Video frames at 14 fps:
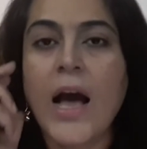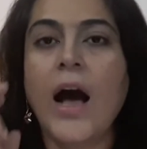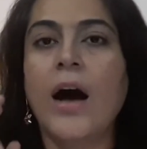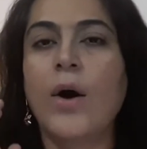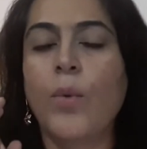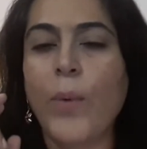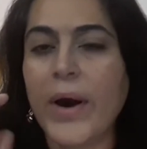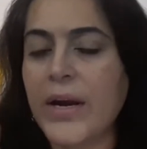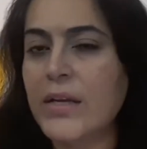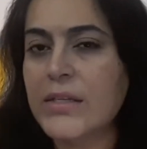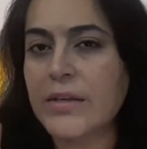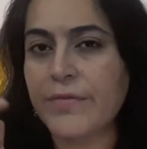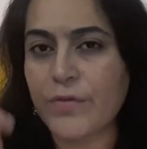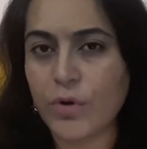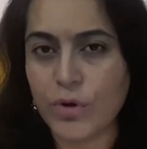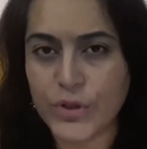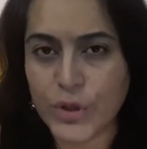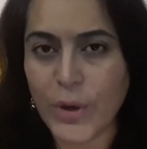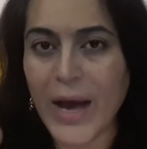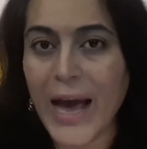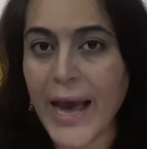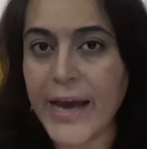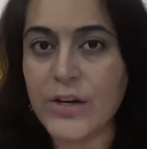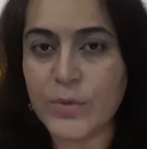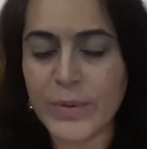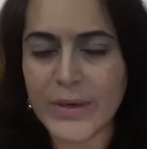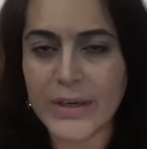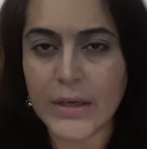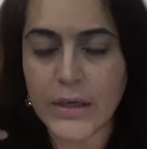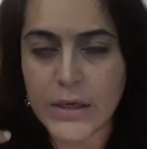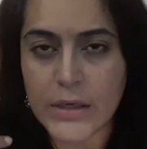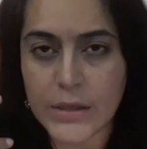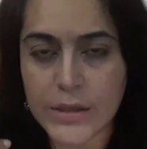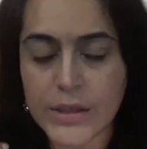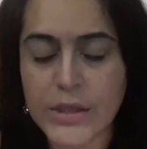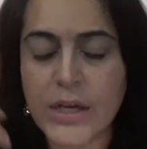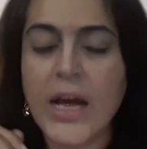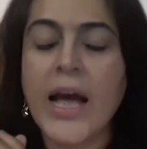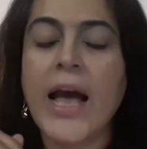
one is, of course, your hand will hurt,